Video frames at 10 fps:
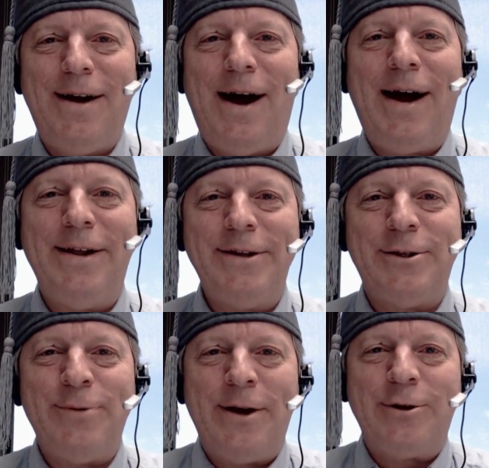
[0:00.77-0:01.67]
Hi,
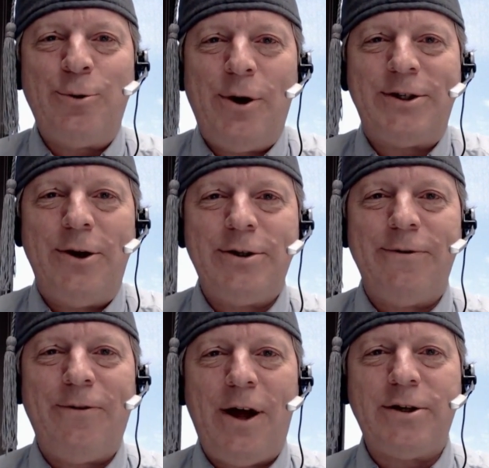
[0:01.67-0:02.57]
this is Randall Schwartz, host
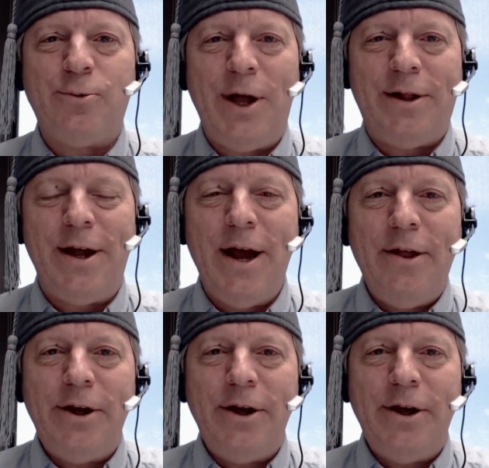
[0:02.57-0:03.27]
of Floss Weekly.